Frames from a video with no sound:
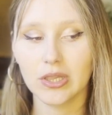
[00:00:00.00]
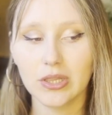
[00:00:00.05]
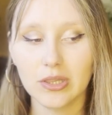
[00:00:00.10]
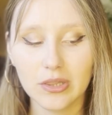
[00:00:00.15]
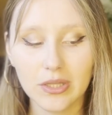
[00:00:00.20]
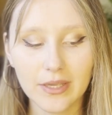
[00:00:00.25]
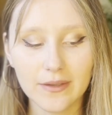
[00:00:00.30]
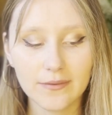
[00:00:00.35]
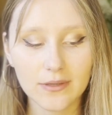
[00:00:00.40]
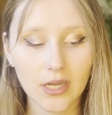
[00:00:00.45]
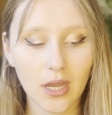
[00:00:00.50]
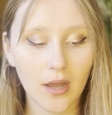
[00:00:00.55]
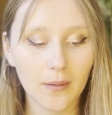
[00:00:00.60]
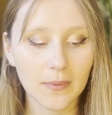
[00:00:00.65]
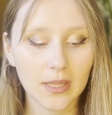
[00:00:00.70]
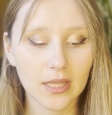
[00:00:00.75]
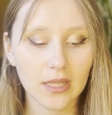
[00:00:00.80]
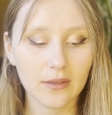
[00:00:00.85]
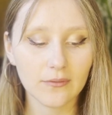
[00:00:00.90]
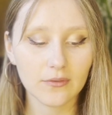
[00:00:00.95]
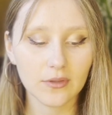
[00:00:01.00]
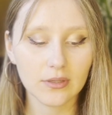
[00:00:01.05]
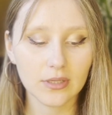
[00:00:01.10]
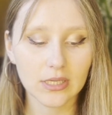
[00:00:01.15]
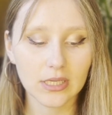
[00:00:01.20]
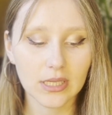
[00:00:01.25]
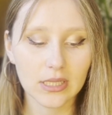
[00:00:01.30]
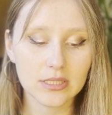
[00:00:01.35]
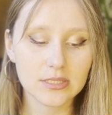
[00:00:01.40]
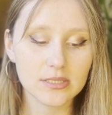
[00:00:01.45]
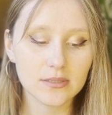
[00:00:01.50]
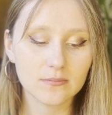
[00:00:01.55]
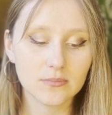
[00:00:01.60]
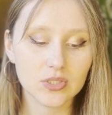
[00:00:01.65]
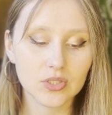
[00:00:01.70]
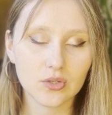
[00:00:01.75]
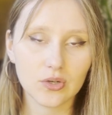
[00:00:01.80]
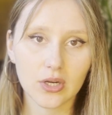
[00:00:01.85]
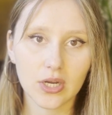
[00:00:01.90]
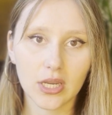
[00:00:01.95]
Leave a comment if you need some
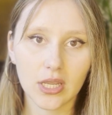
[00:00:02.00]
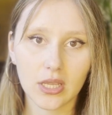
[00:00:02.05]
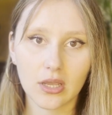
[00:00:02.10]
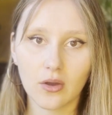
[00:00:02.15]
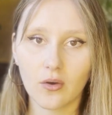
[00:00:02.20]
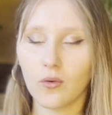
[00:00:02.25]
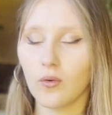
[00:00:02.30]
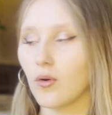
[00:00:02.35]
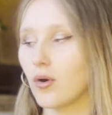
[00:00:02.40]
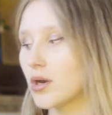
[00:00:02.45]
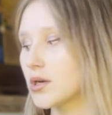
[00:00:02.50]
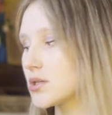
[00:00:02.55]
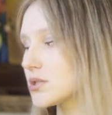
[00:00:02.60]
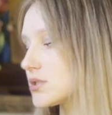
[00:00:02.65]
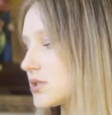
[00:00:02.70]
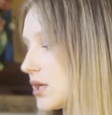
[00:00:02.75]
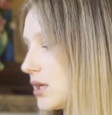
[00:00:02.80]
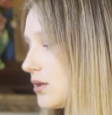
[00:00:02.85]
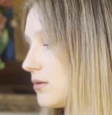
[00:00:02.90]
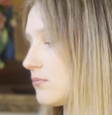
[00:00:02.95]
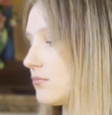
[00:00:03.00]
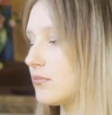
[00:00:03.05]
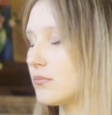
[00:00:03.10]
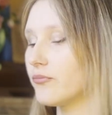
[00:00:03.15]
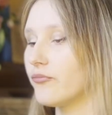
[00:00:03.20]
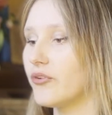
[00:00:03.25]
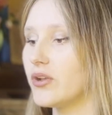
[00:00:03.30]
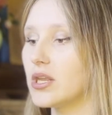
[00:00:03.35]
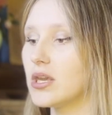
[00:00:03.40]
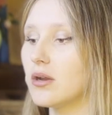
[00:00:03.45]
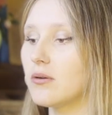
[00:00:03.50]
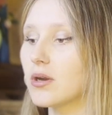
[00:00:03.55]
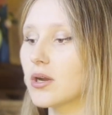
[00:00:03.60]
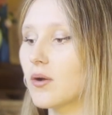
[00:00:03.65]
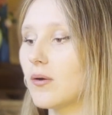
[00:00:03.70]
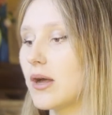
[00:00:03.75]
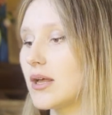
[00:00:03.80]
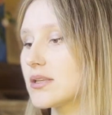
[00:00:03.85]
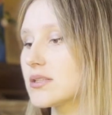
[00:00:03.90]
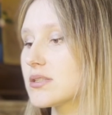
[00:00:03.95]
tutoring or some video
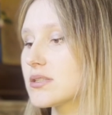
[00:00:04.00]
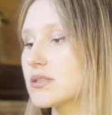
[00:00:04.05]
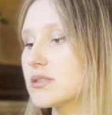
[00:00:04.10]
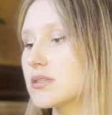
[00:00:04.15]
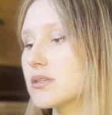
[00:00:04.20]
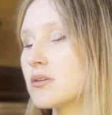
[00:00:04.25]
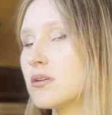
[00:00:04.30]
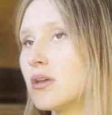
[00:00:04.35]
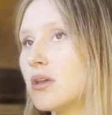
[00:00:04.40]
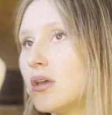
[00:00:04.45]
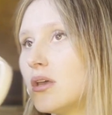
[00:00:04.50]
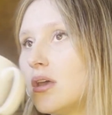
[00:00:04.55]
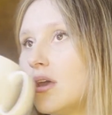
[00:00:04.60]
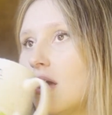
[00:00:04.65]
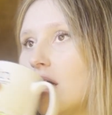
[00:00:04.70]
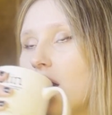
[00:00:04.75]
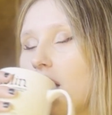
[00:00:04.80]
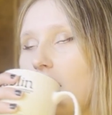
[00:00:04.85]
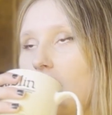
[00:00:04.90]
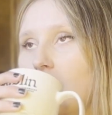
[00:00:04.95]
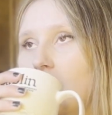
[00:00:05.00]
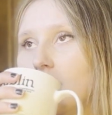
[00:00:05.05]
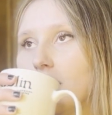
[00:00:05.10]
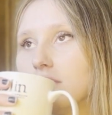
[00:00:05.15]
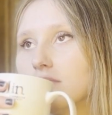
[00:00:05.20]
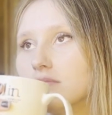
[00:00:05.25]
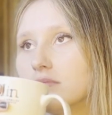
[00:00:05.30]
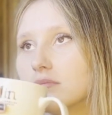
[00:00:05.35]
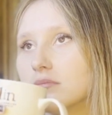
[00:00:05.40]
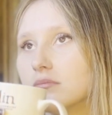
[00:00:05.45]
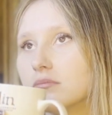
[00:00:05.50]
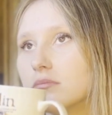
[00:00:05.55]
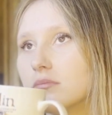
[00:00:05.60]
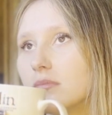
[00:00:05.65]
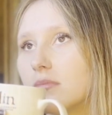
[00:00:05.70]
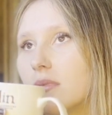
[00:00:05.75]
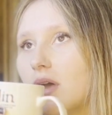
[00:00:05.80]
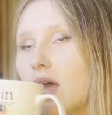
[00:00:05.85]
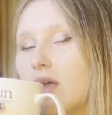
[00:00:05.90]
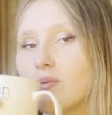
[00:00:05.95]
requests, and
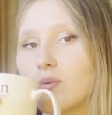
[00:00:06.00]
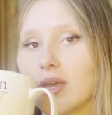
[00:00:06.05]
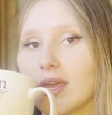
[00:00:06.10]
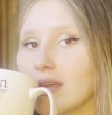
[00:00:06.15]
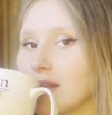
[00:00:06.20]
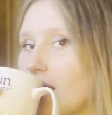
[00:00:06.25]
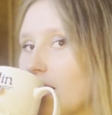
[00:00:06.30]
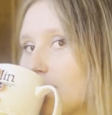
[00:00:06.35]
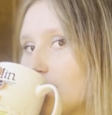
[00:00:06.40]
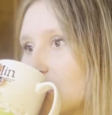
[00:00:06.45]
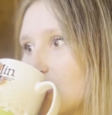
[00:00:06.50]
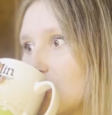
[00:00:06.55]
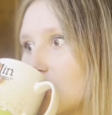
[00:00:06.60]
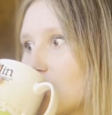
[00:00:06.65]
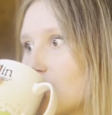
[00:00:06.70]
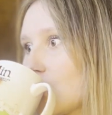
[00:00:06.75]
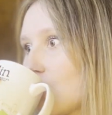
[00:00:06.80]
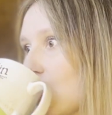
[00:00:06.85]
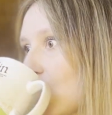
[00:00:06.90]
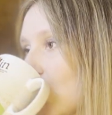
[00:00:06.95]
we can help you.